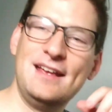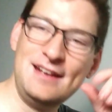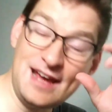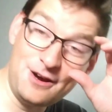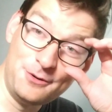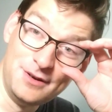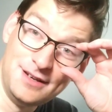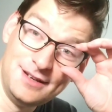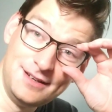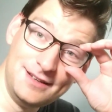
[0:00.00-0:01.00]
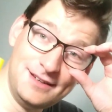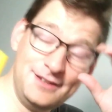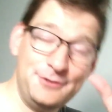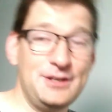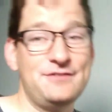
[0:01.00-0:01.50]
Now,
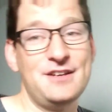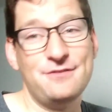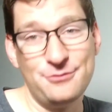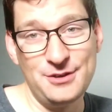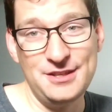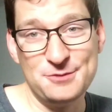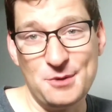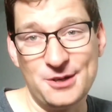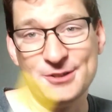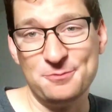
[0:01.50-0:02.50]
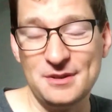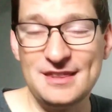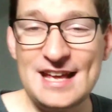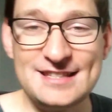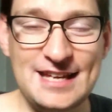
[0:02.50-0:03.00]
you would have to have 3 of these markers, but
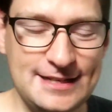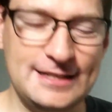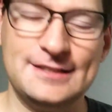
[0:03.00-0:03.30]
that's the idea.